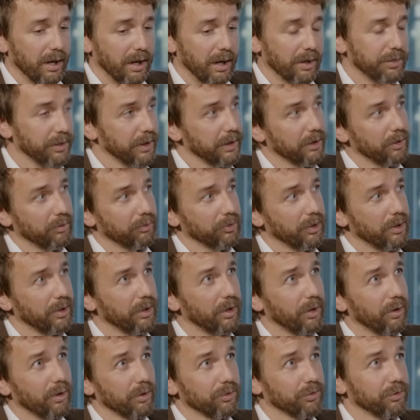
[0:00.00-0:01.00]
I think over the
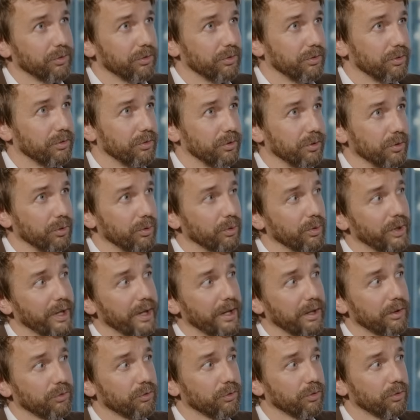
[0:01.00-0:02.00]
last 2
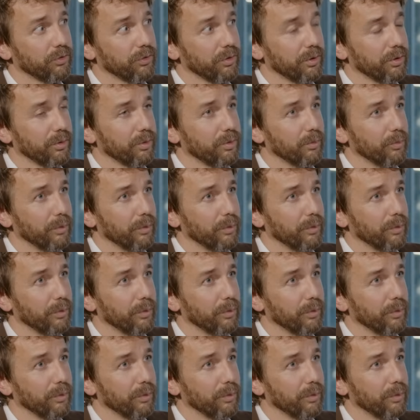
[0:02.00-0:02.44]
years or so,